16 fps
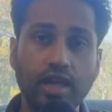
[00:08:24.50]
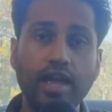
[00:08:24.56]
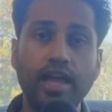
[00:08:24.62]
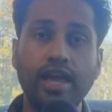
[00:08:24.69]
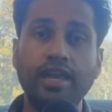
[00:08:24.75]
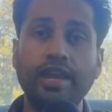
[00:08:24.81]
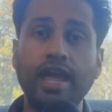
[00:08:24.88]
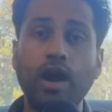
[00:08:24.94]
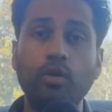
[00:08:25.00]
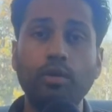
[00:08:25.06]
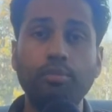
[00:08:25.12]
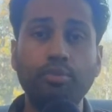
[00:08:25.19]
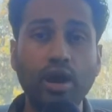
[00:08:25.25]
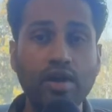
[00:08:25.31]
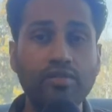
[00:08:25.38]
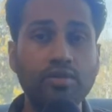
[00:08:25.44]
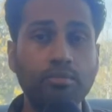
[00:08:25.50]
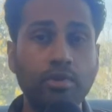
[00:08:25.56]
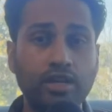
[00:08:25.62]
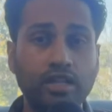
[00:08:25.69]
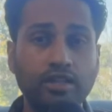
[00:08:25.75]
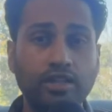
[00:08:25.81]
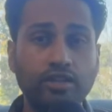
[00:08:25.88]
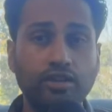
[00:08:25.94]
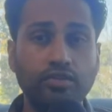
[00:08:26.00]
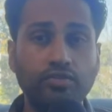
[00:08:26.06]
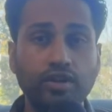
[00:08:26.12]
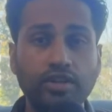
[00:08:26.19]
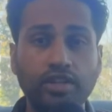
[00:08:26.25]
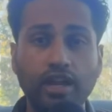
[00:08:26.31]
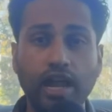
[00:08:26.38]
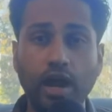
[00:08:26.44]
and our private money lender
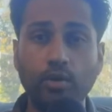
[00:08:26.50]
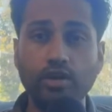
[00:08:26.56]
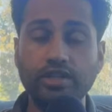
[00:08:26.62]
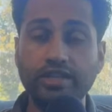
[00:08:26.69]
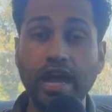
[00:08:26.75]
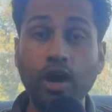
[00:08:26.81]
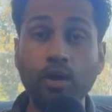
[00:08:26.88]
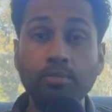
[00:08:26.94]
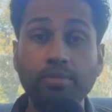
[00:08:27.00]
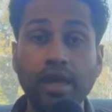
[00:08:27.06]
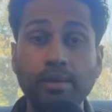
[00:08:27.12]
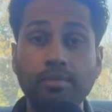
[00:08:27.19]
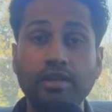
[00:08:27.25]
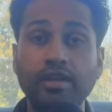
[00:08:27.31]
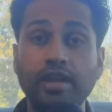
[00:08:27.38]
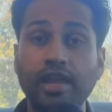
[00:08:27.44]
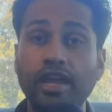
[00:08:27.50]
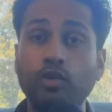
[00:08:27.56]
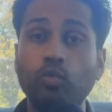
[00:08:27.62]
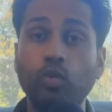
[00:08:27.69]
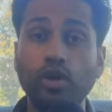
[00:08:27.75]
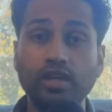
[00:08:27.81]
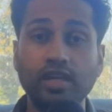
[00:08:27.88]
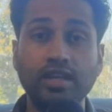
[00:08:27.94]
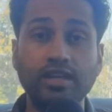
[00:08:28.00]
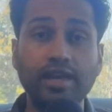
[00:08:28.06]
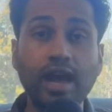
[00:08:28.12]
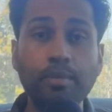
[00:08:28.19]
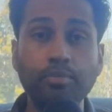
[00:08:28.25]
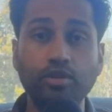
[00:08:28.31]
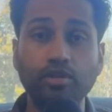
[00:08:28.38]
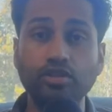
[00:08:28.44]
funded our down payment and working
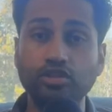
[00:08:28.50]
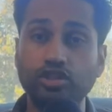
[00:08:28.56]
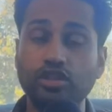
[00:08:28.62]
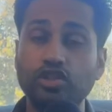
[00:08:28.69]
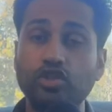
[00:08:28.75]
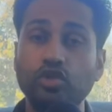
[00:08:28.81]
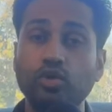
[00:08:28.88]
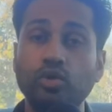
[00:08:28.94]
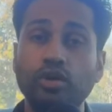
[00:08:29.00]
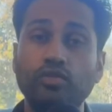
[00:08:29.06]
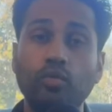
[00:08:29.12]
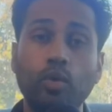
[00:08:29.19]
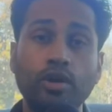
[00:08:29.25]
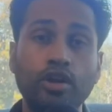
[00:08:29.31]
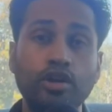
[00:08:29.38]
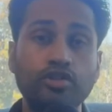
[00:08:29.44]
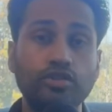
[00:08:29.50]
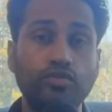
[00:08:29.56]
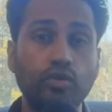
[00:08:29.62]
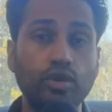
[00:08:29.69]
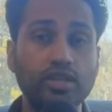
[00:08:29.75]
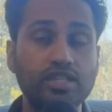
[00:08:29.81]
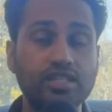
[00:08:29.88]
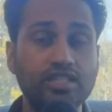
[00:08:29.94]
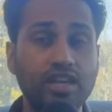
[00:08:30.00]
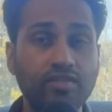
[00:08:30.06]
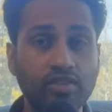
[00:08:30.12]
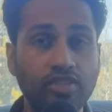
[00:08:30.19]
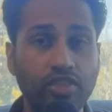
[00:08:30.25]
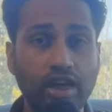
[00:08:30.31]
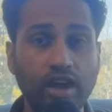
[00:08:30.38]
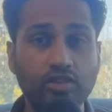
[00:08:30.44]
capital to the tune of
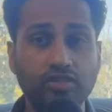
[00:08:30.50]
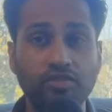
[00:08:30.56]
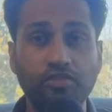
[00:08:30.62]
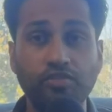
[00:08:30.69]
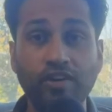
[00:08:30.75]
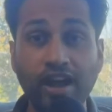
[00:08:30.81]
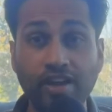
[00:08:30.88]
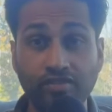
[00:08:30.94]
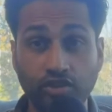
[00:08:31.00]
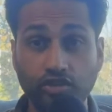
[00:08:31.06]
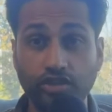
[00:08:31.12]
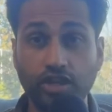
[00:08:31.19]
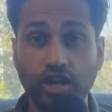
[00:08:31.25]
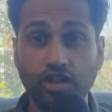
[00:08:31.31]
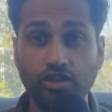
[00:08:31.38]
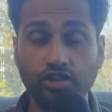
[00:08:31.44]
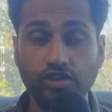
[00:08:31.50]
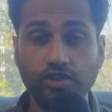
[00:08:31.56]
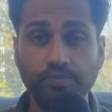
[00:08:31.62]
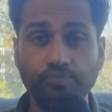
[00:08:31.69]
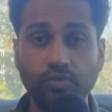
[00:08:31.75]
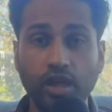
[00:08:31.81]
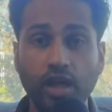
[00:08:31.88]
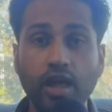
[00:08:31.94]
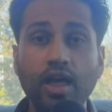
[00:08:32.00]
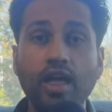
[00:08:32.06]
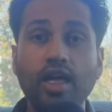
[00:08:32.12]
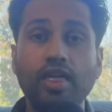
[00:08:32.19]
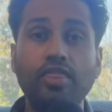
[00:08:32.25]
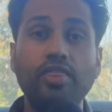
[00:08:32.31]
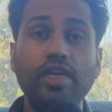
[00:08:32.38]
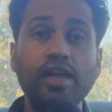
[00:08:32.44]
$147,500.
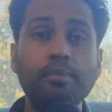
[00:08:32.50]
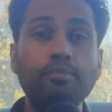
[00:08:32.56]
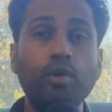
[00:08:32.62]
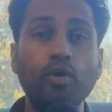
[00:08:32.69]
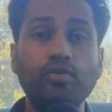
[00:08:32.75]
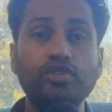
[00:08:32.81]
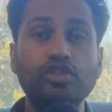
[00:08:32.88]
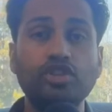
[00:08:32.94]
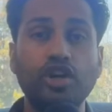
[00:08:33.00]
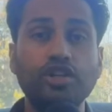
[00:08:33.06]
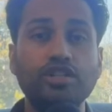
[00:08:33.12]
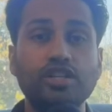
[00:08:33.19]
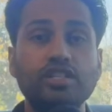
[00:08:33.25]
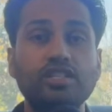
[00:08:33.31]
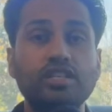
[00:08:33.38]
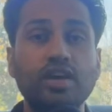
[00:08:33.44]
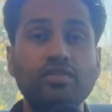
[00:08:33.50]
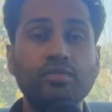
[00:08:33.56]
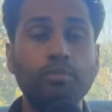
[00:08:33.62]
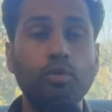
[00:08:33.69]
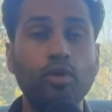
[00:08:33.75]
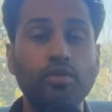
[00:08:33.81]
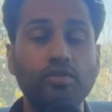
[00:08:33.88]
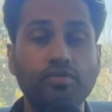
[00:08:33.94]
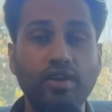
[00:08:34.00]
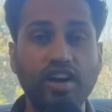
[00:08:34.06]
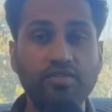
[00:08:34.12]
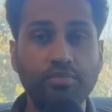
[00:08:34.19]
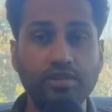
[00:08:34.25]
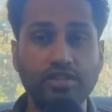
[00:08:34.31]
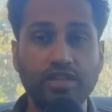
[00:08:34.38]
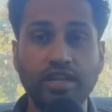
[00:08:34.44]
They both charge us
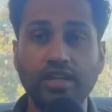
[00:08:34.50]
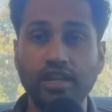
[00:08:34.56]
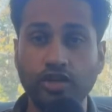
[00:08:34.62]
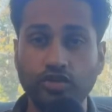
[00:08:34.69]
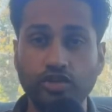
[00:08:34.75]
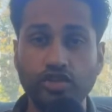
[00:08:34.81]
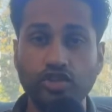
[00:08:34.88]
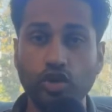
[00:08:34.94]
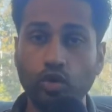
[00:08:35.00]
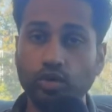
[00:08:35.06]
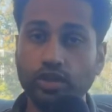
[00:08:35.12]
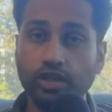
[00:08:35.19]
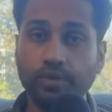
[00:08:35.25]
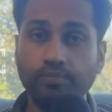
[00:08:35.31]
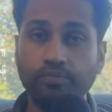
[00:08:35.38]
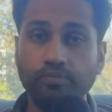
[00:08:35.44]
7.5% interest only.